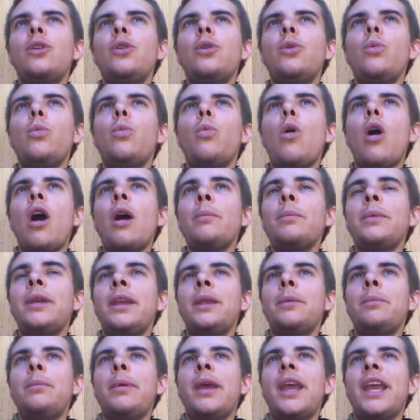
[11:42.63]
want me
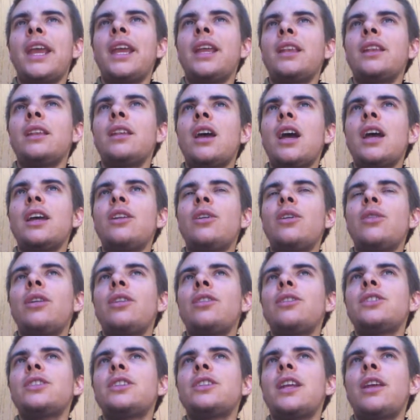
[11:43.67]
in pain. I don't
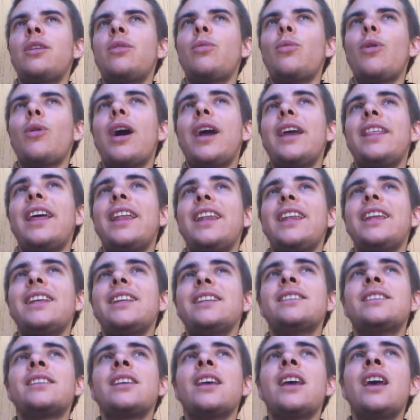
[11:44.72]
understand why that
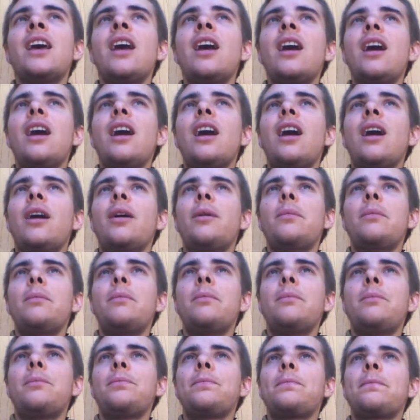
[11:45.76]
is.
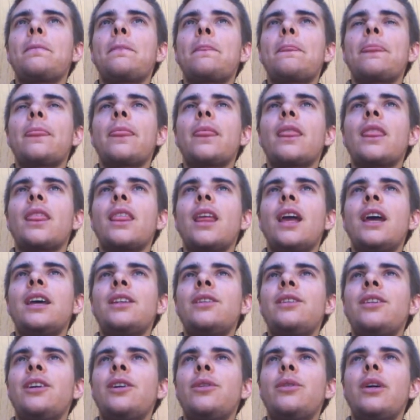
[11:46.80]
I
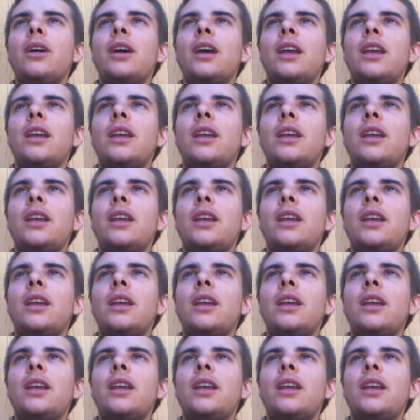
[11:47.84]
don't know.